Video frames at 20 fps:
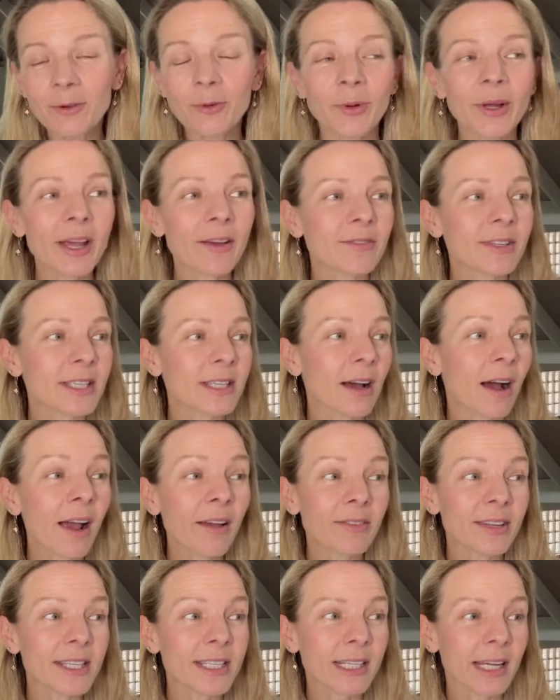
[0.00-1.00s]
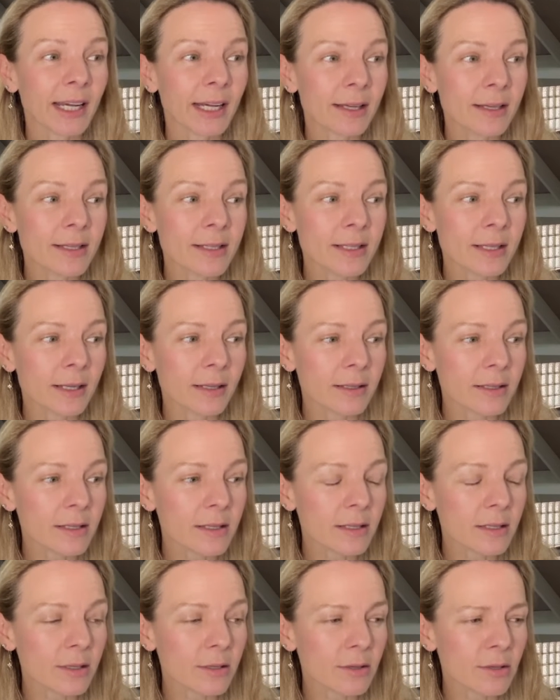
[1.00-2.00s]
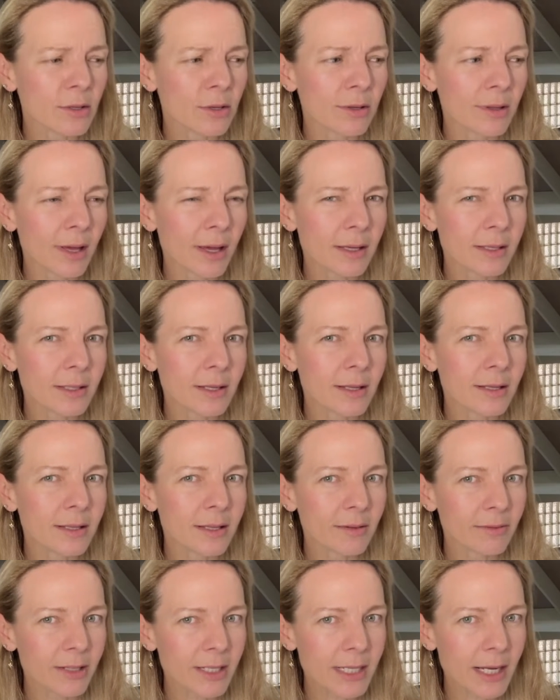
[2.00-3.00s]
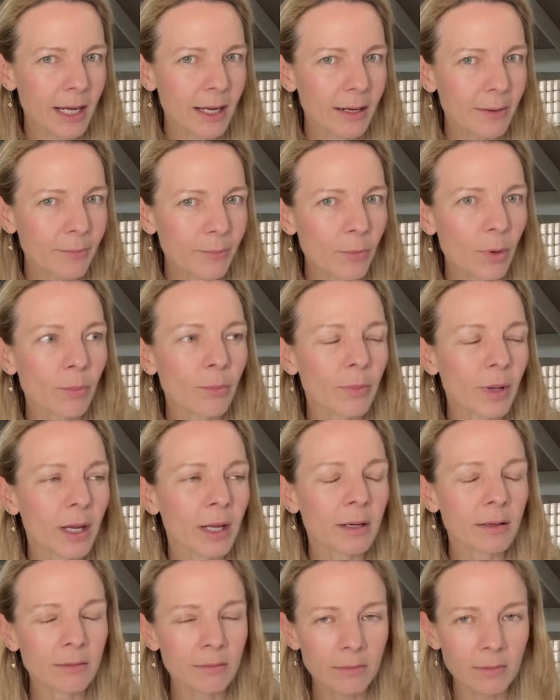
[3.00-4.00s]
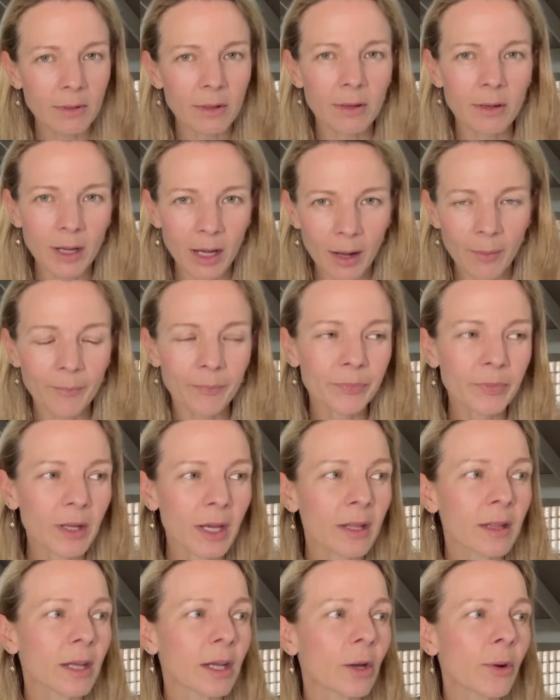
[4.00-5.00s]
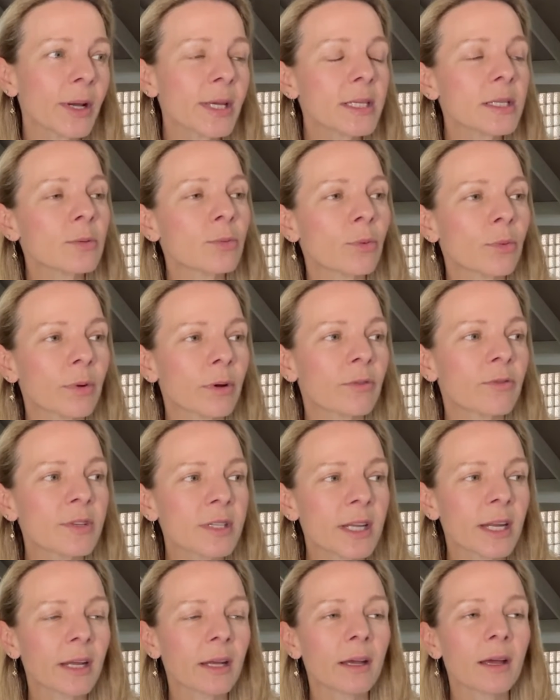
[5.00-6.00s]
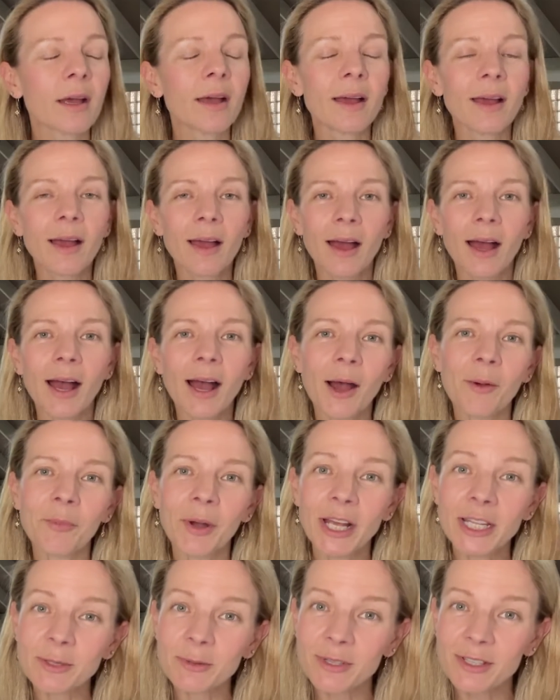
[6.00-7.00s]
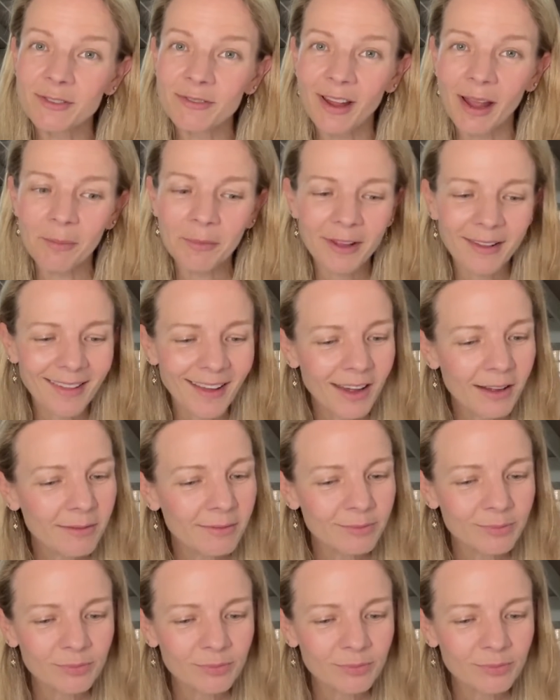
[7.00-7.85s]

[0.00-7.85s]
I haven't skied since 2017 in the US when we were visiting my husband's family there.